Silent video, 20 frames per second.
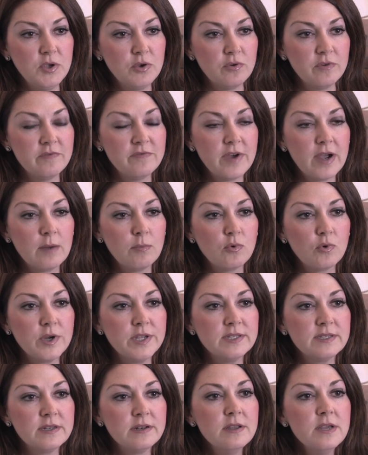uterine
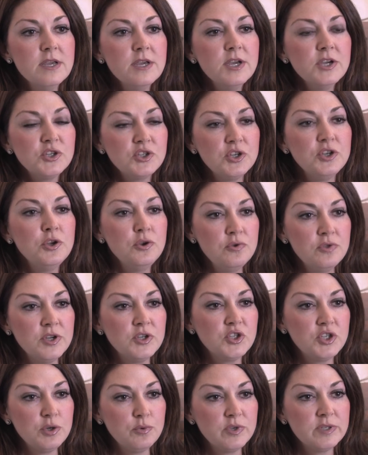fibroids, and she knew
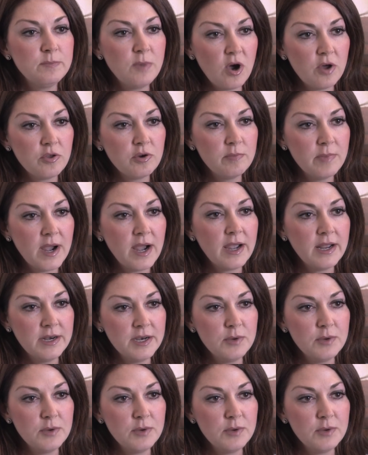that she was bothered bothered by it,